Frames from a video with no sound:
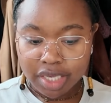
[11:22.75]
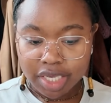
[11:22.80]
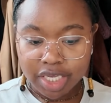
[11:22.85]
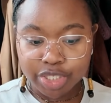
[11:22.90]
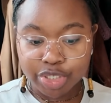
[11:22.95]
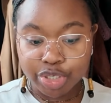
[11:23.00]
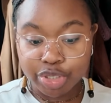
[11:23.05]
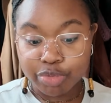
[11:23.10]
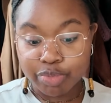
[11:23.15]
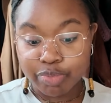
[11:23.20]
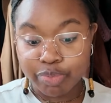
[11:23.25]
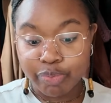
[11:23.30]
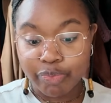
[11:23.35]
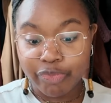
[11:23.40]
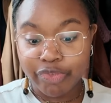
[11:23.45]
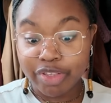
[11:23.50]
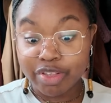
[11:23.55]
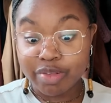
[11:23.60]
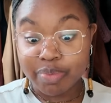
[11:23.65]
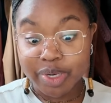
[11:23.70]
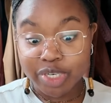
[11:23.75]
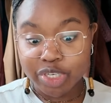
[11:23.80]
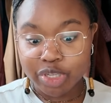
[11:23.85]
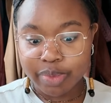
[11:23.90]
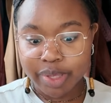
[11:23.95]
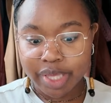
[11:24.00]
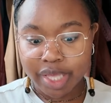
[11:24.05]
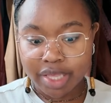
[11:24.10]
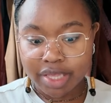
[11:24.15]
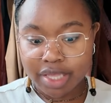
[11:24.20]
It should feel
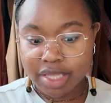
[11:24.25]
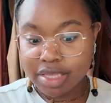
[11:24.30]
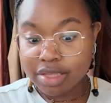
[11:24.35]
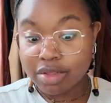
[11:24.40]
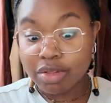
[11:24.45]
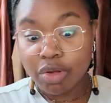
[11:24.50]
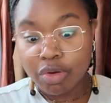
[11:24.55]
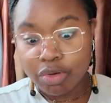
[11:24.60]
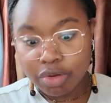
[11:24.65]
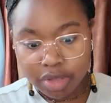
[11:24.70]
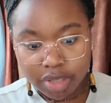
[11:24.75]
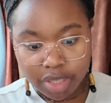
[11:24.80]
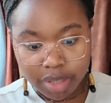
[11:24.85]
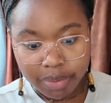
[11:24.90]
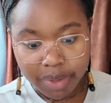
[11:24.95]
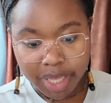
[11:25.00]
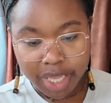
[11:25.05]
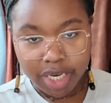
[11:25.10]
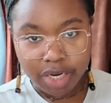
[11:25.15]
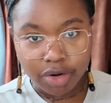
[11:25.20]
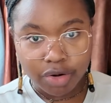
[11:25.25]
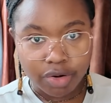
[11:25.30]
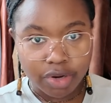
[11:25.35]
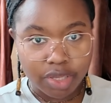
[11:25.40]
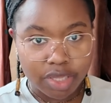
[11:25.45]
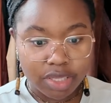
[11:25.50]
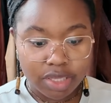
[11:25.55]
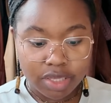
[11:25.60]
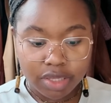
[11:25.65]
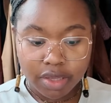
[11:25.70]
special because it's locally made, or
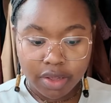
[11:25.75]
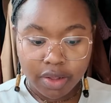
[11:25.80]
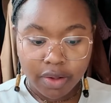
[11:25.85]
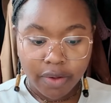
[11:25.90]
it's,